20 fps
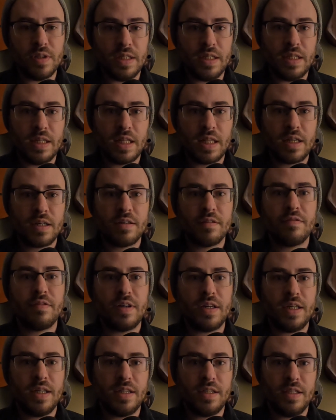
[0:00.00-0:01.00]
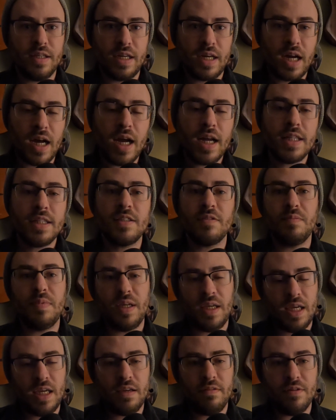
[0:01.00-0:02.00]
in clarifying the kinds of
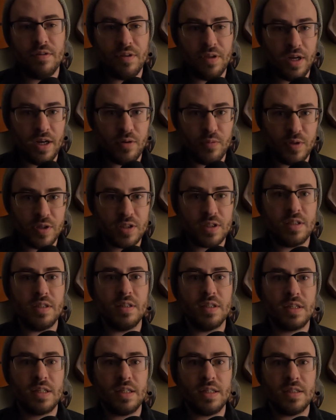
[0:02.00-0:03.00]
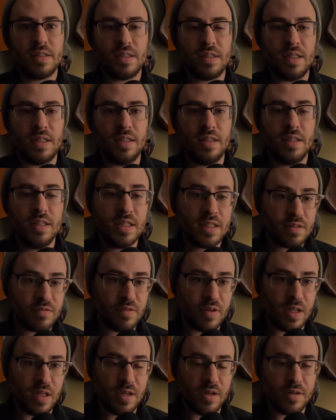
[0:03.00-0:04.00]
behavior that I wish to discuss in this
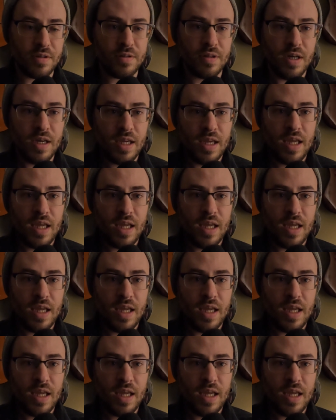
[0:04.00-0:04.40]
video